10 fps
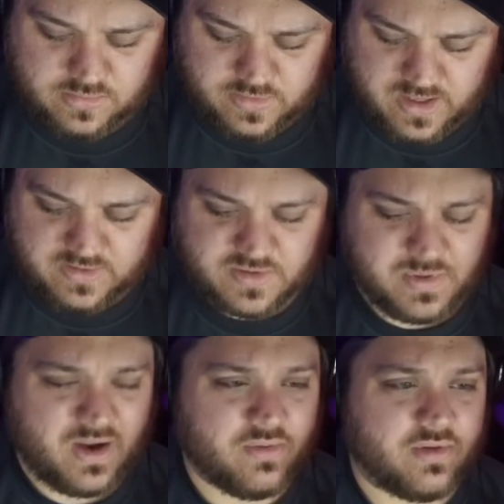things
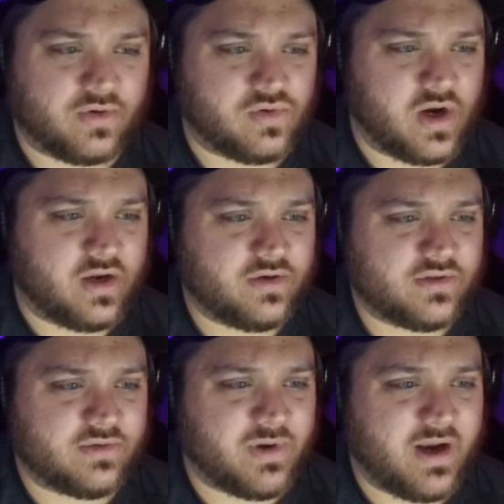about the
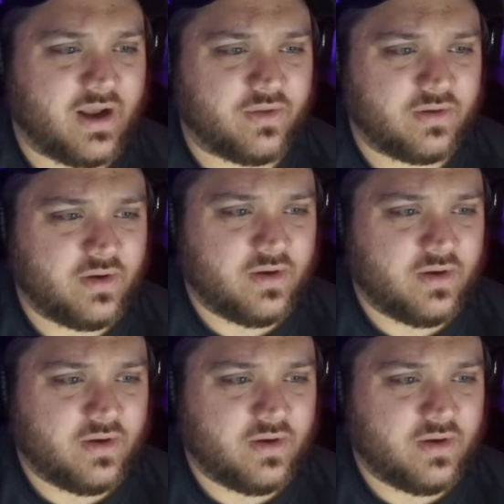creators, about how